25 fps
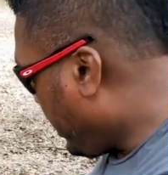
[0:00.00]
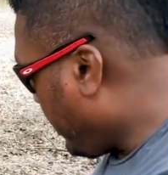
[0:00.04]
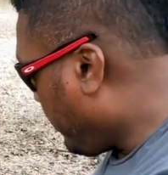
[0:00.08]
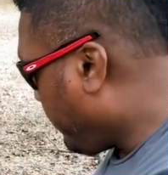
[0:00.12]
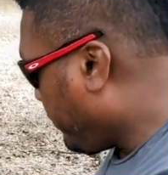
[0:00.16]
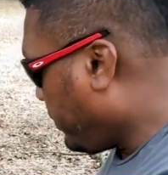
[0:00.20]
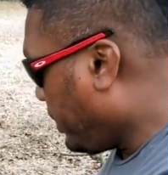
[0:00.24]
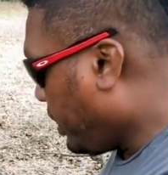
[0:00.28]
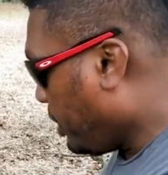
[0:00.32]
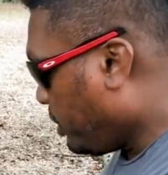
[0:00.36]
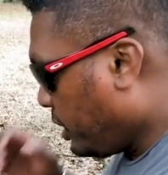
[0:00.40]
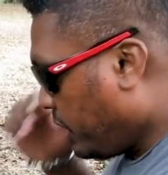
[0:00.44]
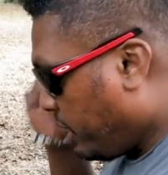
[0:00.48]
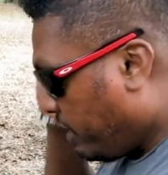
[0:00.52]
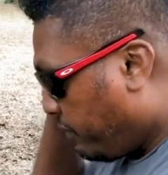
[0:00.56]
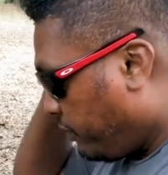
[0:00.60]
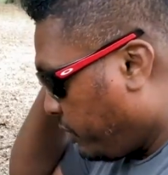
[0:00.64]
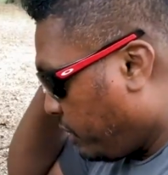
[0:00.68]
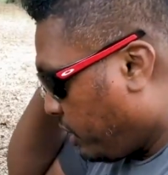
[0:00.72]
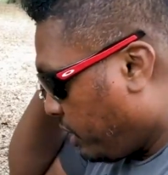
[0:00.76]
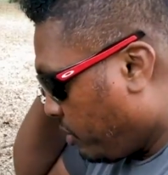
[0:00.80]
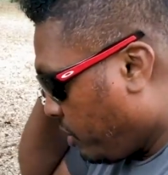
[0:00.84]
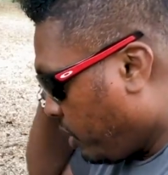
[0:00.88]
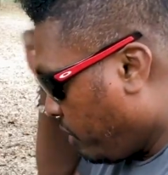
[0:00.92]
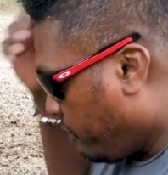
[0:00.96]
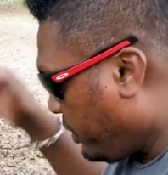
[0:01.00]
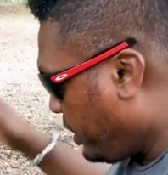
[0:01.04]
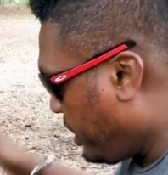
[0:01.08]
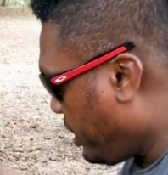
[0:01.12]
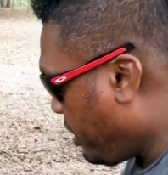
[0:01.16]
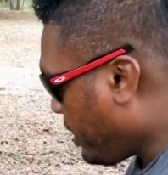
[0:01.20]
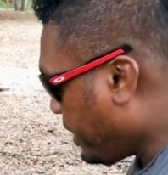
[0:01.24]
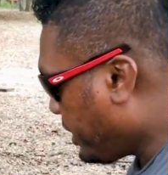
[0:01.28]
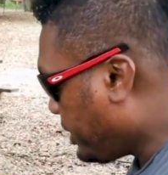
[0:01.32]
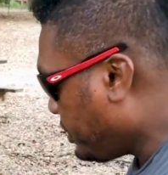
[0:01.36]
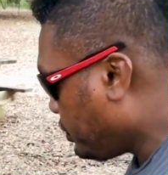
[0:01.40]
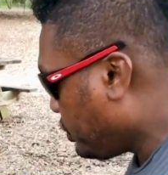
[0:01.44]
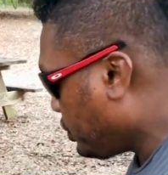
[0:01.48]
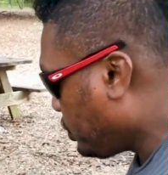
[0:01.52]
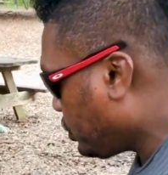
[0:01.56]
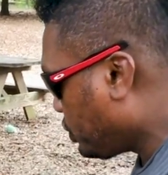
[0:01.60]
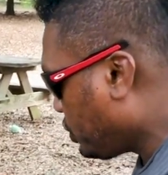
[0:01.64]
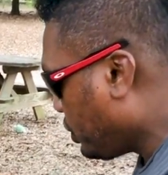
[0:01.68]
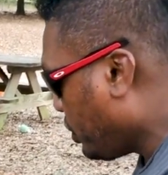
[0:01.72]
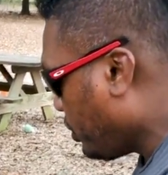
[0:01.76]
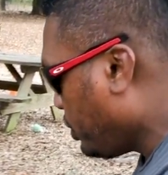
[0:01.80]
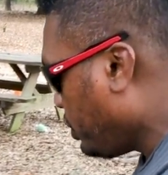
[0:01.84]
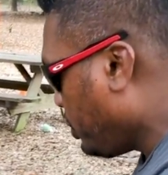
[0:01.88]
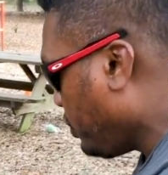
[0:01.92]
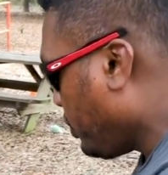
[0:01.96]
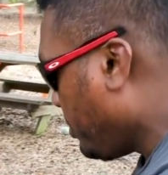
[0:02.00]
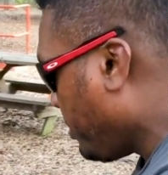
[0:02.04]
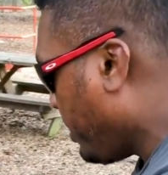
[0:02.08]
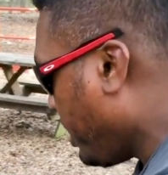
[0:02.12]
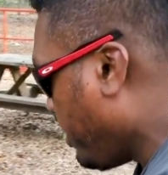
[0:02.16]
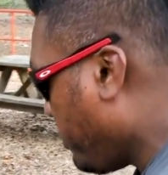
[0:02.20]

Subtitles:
if Lola, if you come over here, I could just show you in